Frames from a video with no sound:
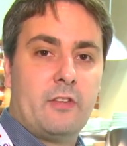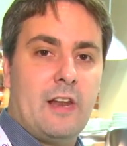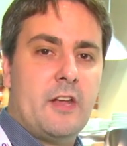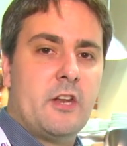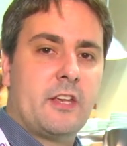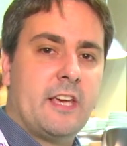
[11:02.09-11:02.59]
So
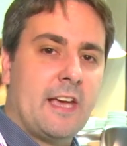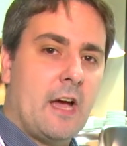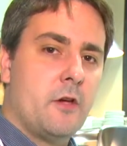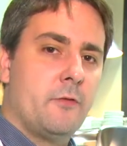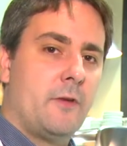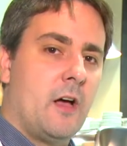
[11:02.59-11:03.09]
allow you to kick
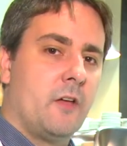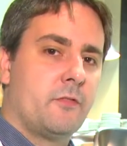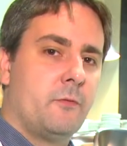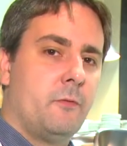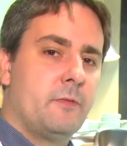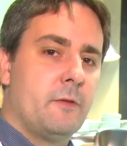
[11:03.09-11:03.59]
out your files
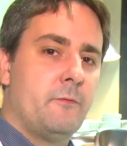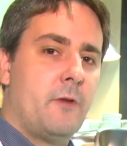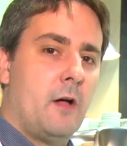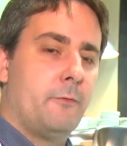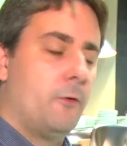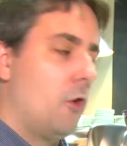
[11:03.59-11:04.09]
in
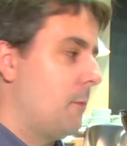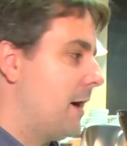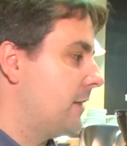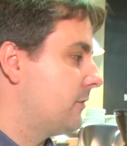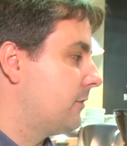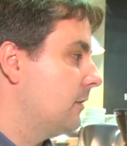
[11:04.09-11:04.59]
file
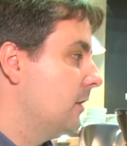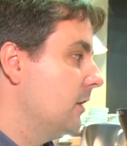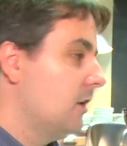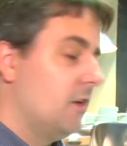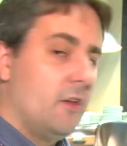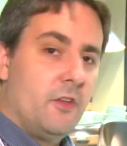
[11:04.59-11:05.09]
formats.
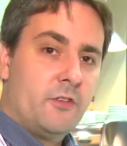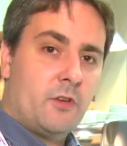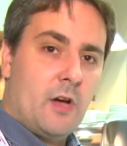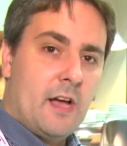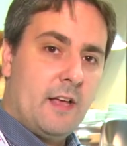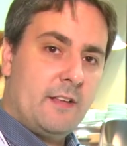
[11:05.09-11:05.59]

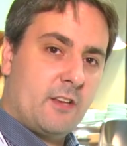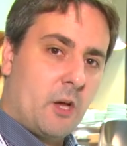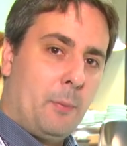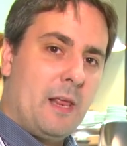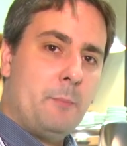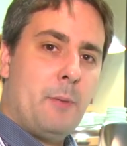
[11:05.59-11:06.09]
So it's a
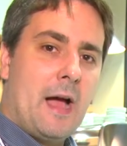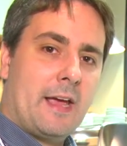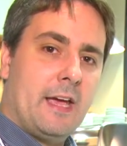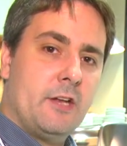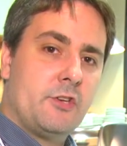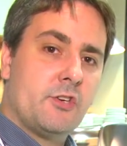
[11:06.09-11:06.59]
complete
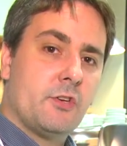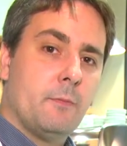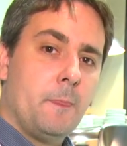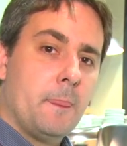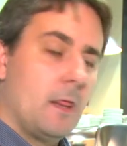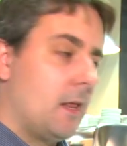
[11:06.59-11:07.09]
package.
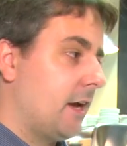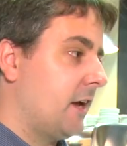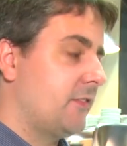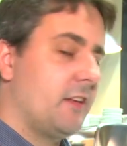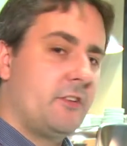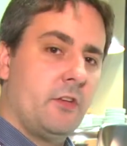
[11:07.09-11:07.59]
Like I
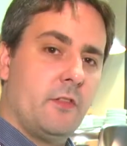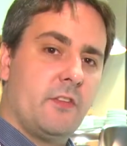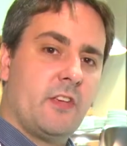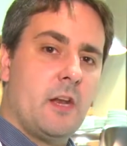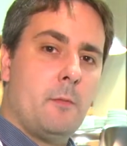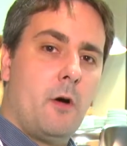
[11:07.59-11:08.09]
said to you, the
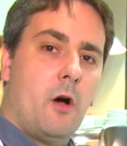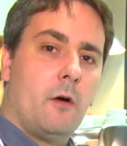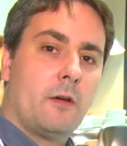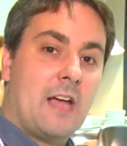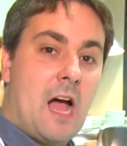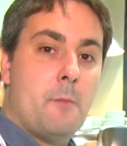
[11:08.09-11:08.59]
cinema
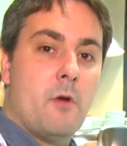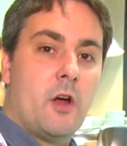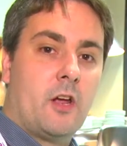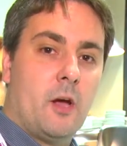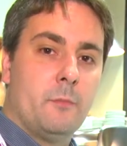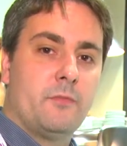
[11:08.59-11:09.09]
camera
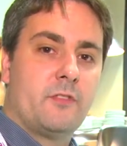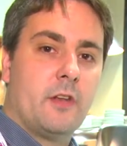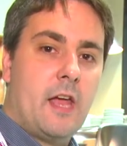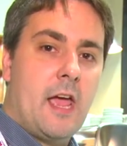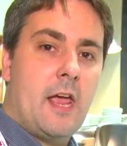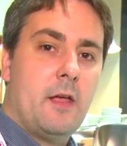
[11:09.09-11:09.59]
comes
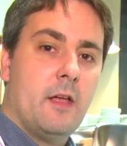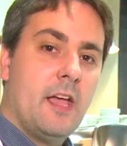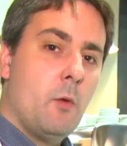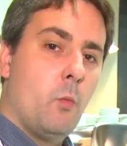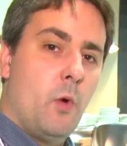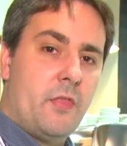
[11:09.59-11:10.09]
today
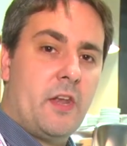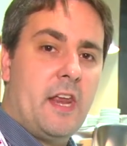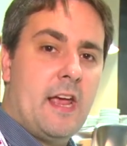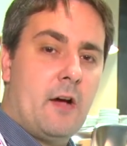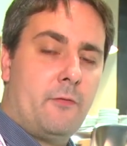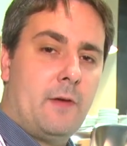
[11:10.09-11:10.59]
with an
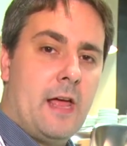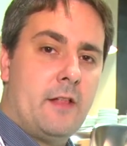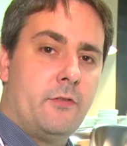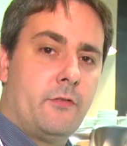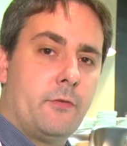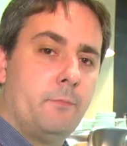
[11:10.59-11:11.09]
EF
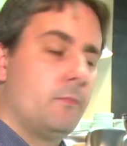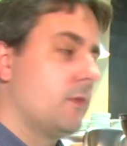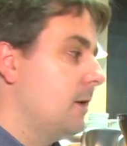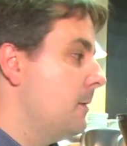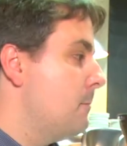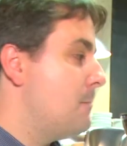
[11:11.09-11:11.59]
lens
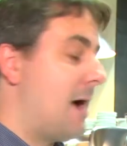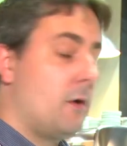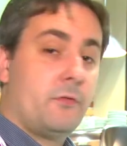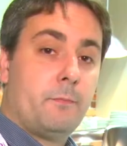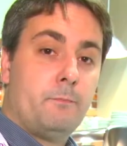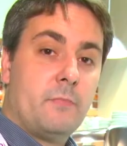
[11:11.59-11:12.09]

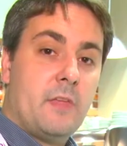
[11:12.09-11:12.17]
mount.